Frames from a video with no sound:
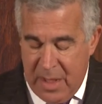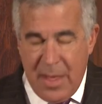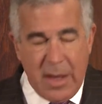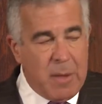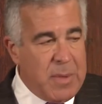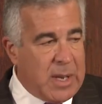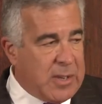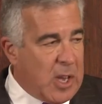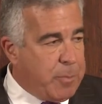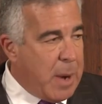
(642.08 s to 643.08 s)
They can be
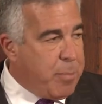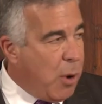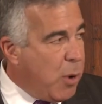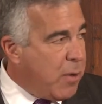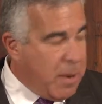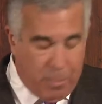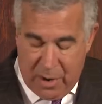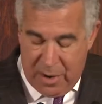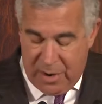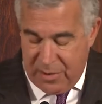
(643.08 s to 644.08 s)
accessed by program
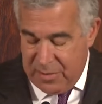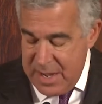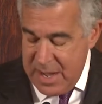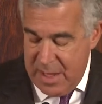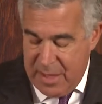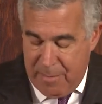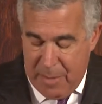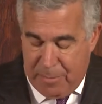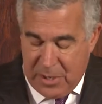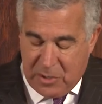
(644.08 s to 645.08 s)
partners. They
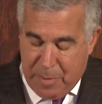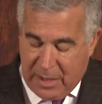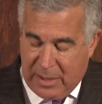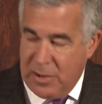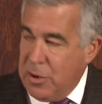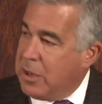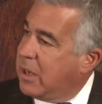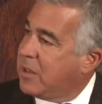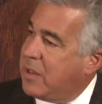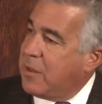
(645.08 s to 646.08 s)
might be expected, you can
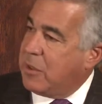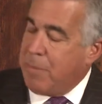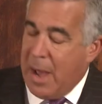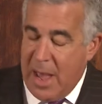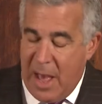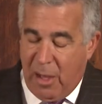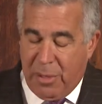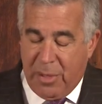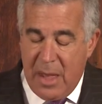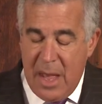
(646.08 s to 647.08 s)
access them by
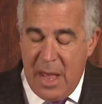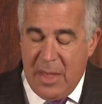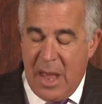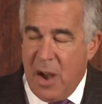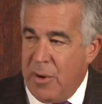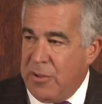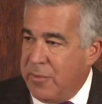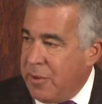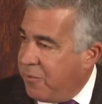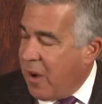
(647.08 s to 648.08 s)
health, the areas
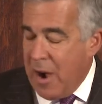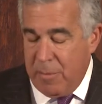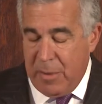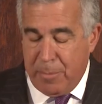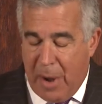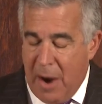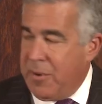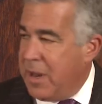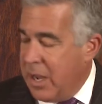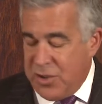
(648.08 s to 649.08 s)
of environment,
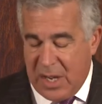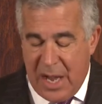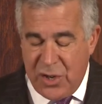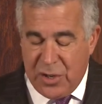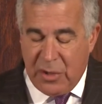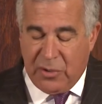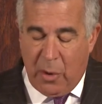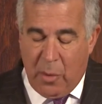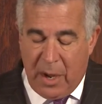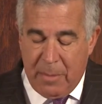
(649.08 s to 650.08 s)
poverty, education, and
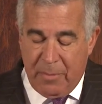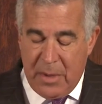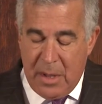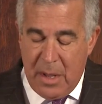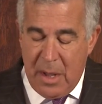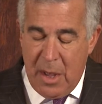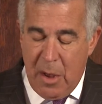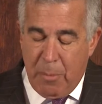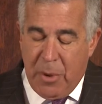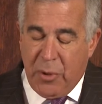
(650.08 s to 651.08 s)
so on.
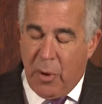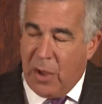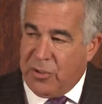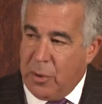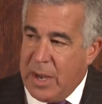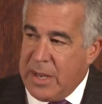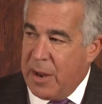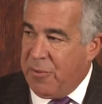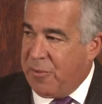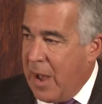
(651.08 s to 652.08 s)
But they're also
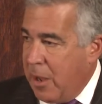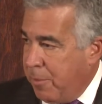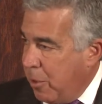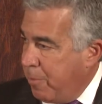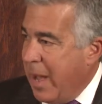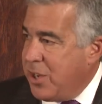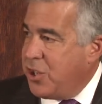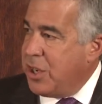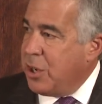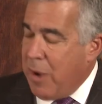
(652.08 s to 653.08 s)
identifiable by
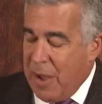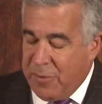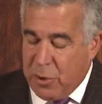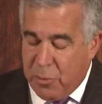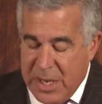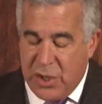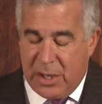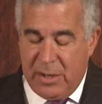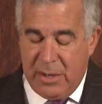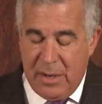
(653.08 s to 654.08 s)
geographic
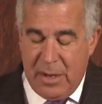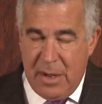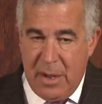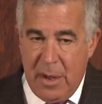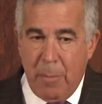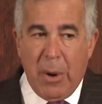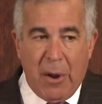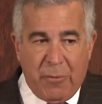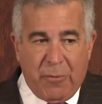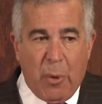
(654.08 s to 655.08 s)
region. But
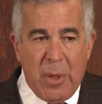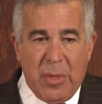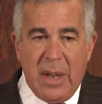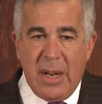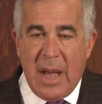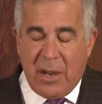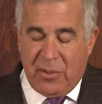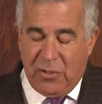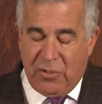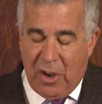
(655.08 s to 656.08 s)
a fourth index
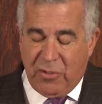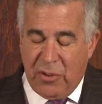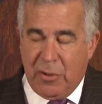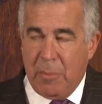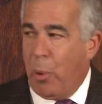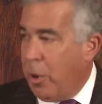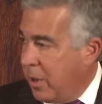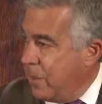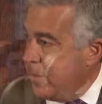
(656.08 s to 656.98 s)
is just as important.